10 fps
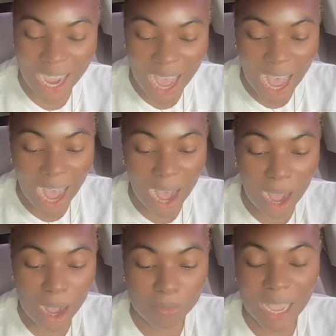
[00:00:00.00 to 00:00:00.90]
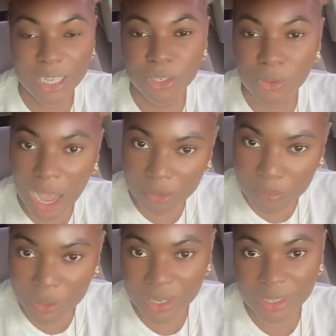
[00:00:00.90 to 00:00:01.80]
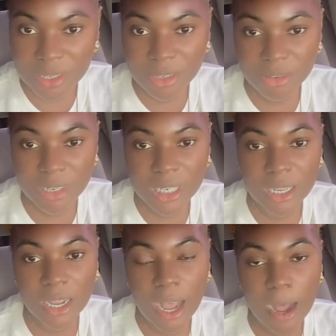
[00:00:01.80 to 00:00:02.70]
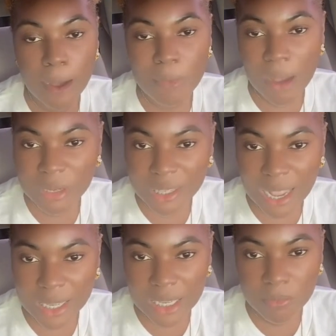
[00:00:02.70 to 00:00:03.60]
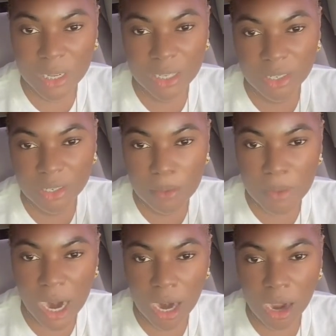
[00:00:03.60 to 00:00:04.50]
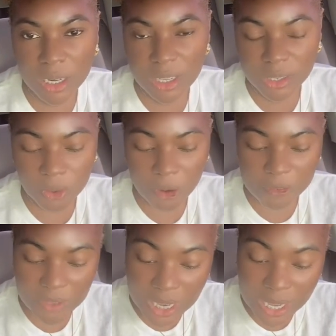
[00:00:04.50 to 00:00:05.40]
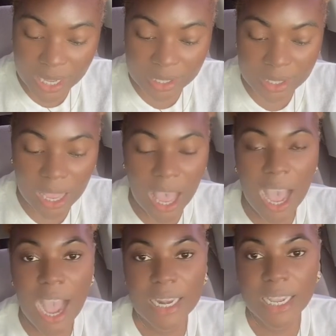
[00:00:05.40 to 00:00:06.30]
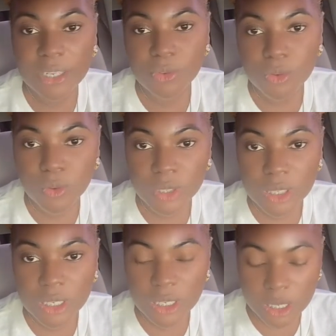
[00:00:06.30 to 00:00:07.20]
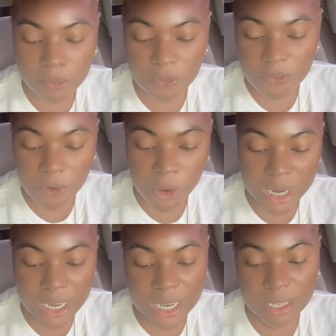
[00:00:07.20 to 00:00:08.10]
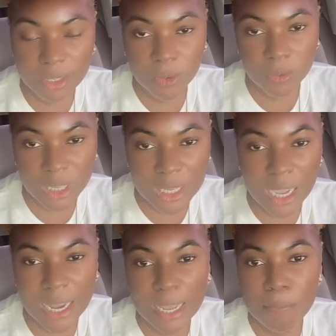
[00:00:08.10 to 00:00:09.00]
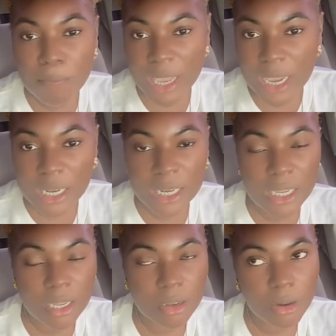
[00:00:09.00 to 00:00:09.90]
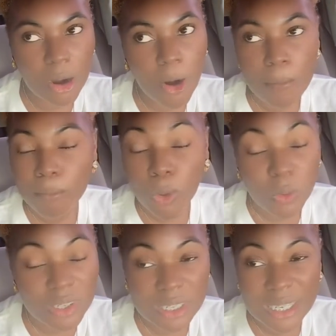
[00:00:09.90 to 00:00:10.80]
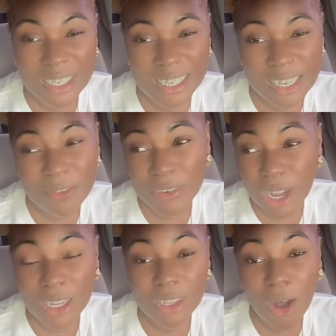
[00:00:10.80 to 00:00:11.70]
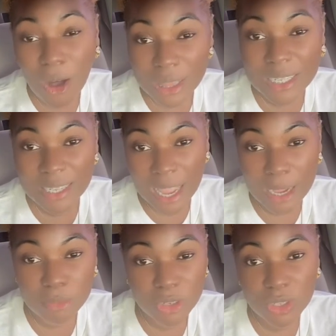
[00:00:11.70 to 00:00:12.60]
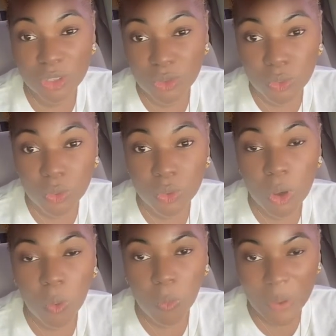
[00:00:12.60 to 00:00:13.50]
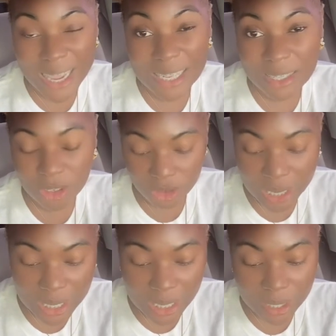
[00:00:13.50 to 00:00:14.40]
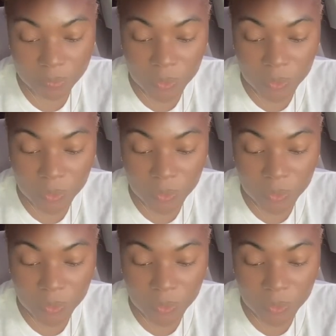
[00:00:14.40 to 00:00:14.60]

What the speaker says: I do have a personal trainer. I will tag him. It's Shamar_fitness, and I do go to the gym 4 days a week, and I mainly or mostly, if not all the time, just do weights training.